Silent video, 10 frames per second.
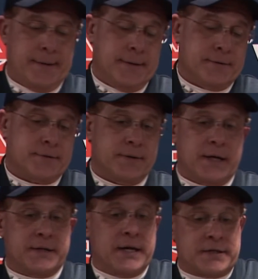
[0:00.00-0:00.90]
so
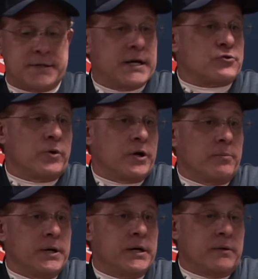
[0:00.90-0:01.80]
that's what it'll
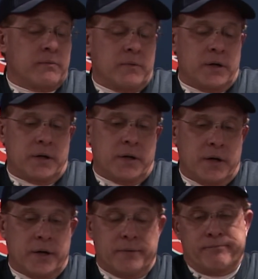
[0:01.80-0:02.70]
be. And
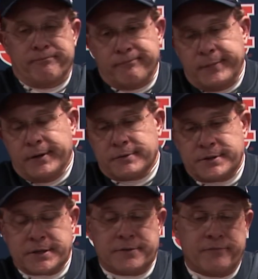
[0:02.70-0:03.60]

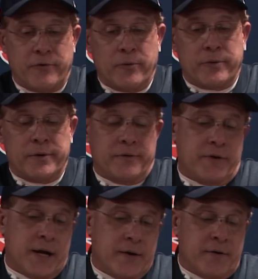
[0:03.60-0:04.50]
6-4, and if
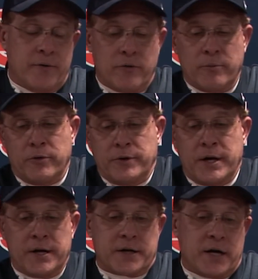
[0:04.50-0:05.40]
you had a normal
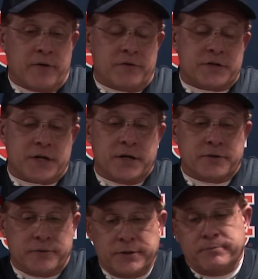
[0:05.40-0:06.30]
non-conference
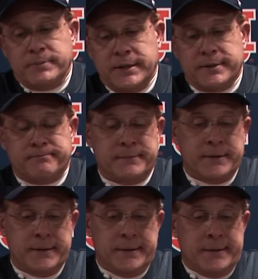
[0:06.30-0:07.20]
schedule, it'd be a
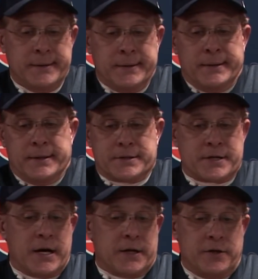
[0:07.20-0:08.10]

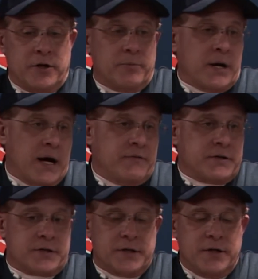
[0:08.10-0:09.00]
solid year. But
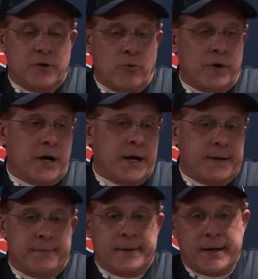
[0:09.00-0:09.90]
obviously, you know, we're
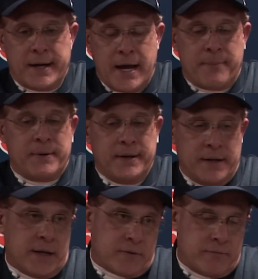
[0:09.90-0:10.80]
not happy,
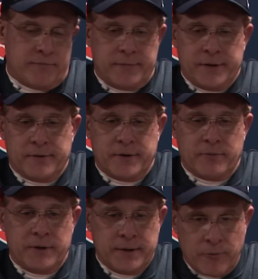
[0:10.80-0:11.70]
like, you know,
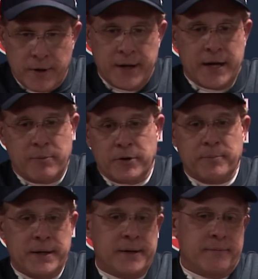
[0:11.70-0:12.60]
that we wasn't able to
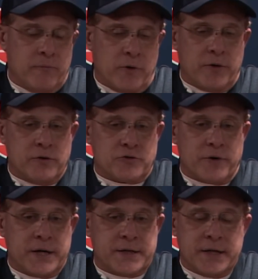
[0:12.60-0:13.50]
beat one of those
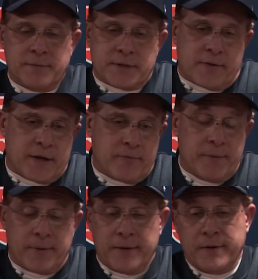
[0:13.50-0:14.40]
ranked teams. I think we
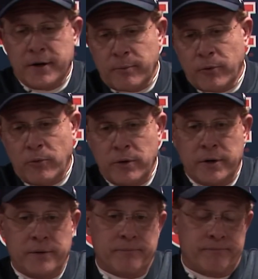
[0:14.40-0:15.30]
played the number
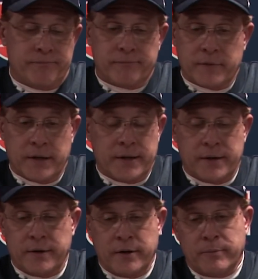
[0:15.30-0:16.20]
one,
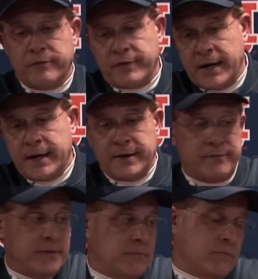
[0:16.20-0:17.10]
number
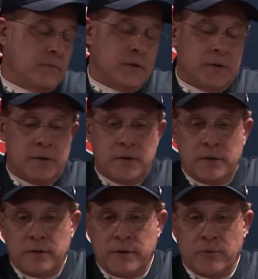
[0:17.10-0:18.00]
five, and
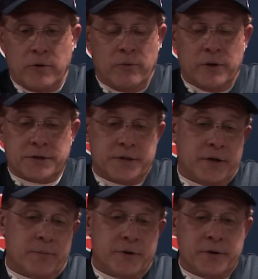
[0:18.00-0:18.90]
what was it,
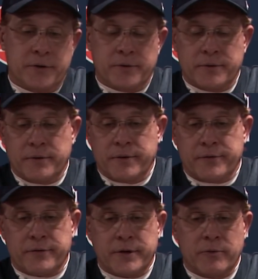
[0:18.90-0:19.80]
number two or
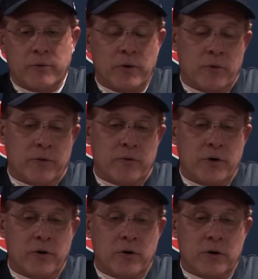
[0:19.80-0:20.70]
three when we won the
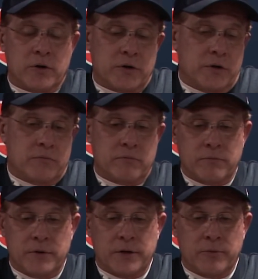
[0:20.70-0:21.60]
road earlier, and,
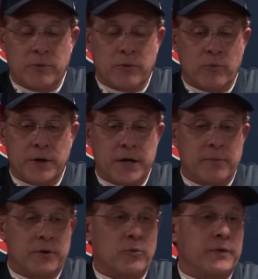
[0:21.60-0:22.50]
you know, we wasn't
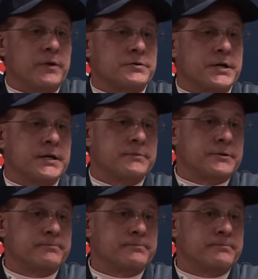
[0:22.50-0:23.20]
able to win those games.